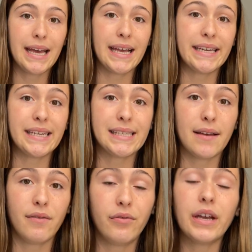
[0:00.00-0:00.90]
It is
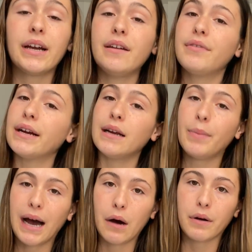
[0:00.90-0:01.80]
very, very
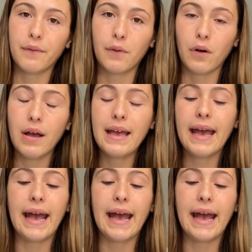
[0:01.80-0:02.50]
powerful.